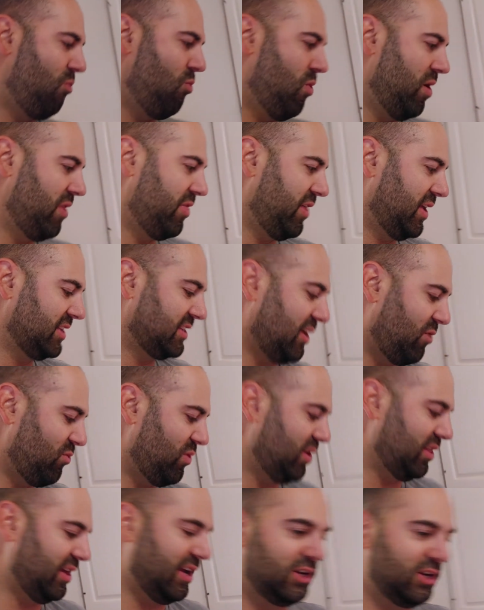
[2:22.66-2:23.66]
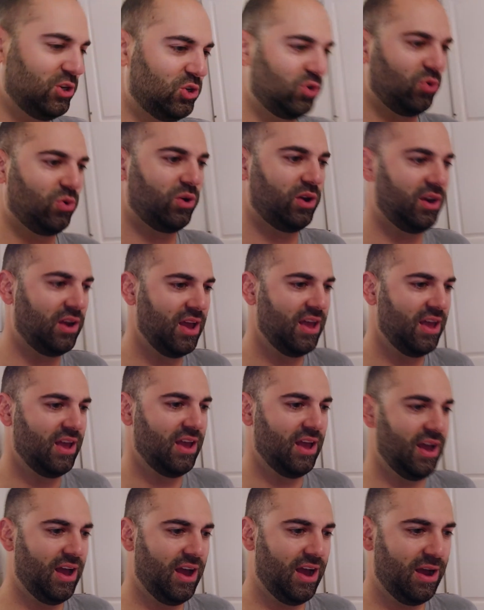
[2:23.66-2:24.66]
one of the things I really enjoy
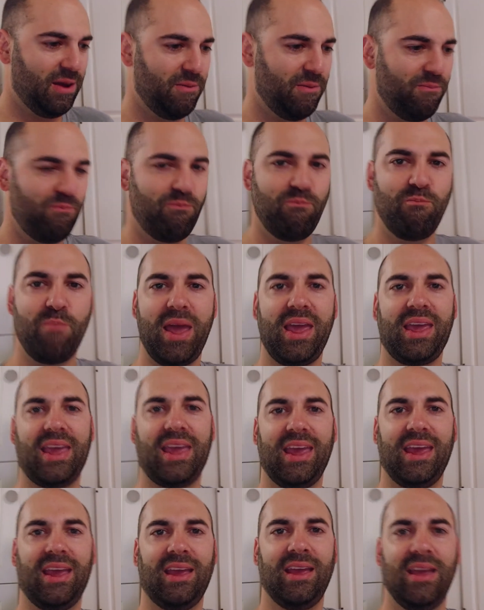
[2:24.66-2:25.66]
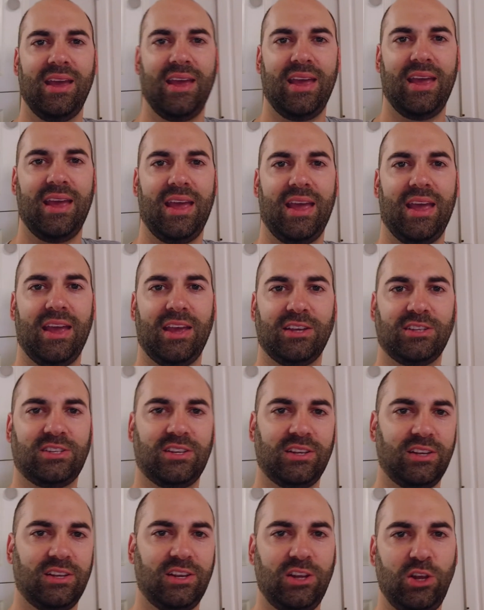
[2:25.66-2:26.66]
making
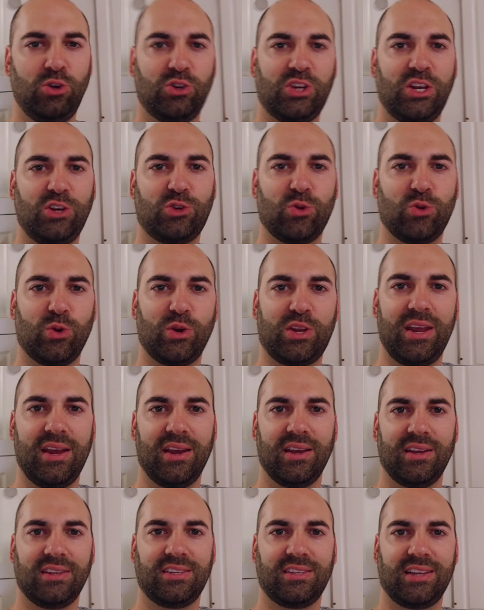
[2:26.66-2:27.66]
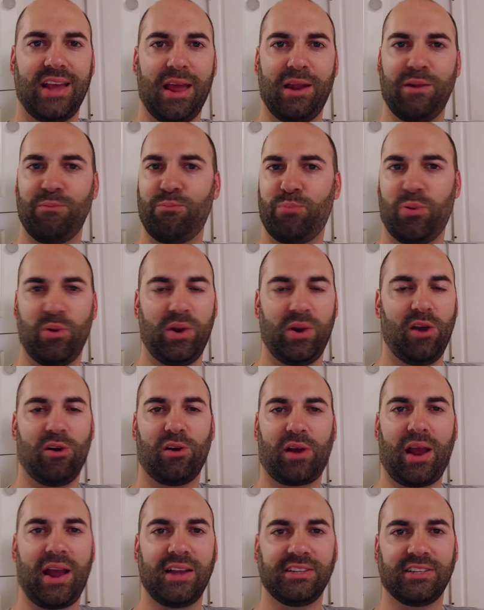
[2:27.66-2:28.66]
is using tortillas and putting
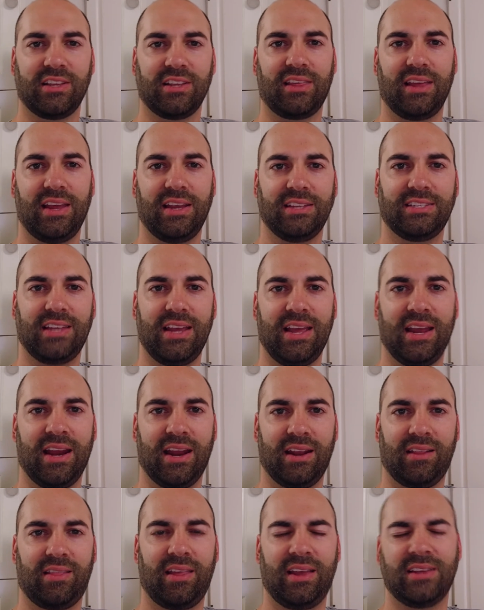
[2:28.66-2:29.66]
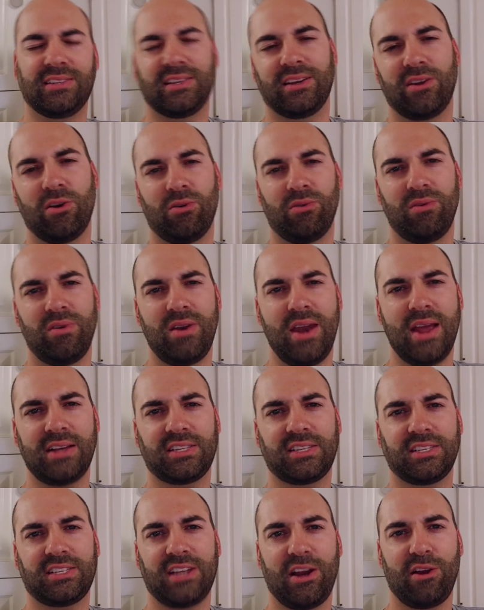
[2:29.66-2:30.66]
all kinds of things in it. Things that don't
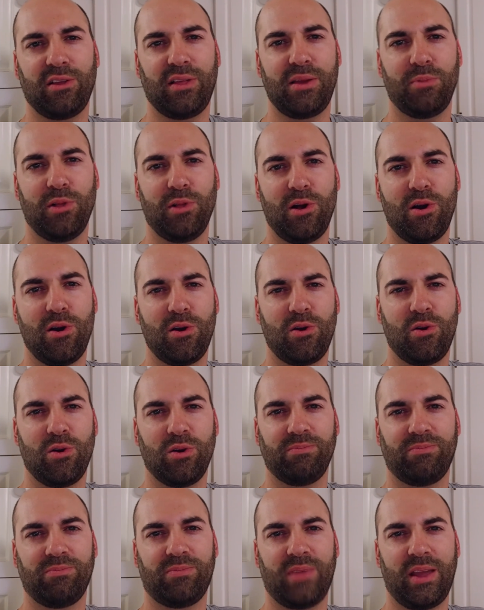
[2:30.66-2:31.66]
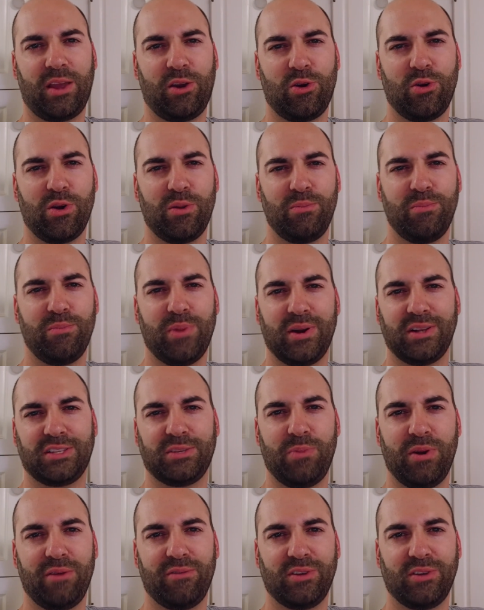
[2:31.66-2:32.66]
necessarily belong, or they could, but it's a
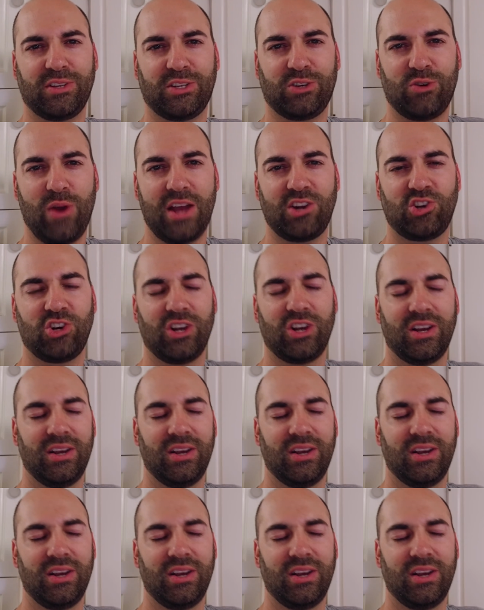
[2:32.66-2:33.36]
bit of a stretch.